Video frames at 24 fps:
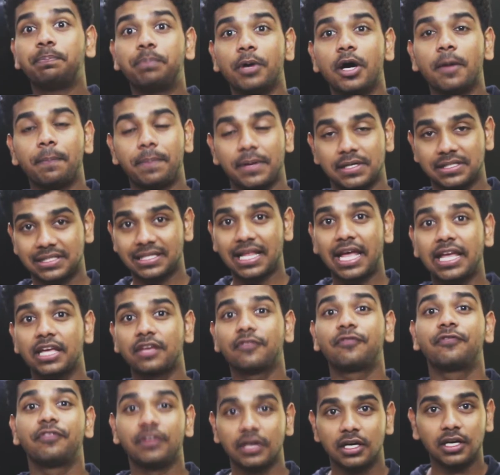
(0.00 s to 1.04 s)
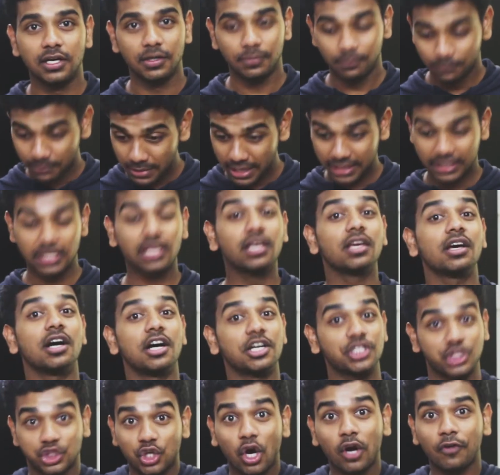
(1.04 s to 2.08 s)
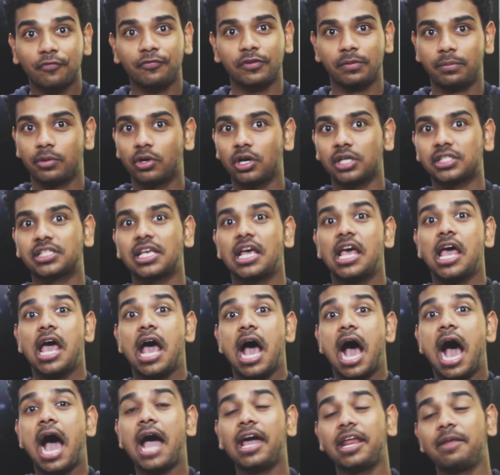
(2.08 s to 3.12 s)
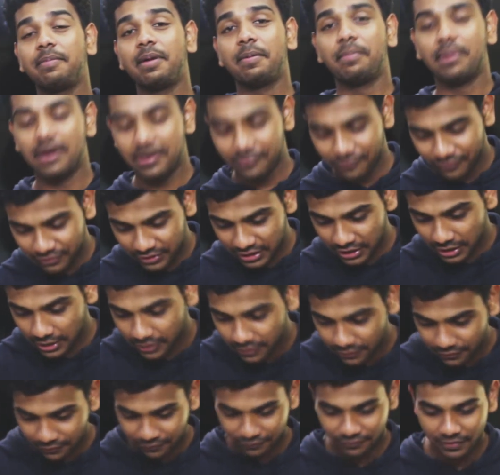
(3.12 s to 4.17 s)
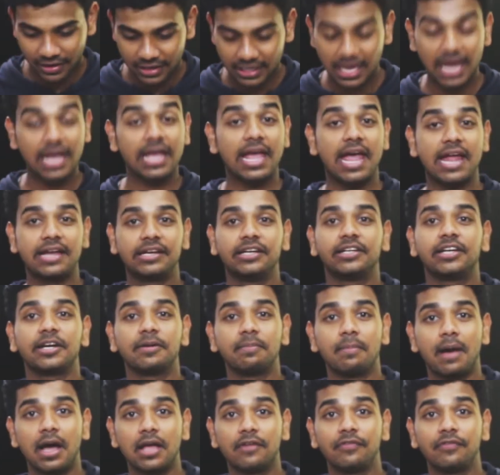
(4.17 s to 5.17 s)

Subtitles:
purpose, like making a short film. Because I remember when I edited my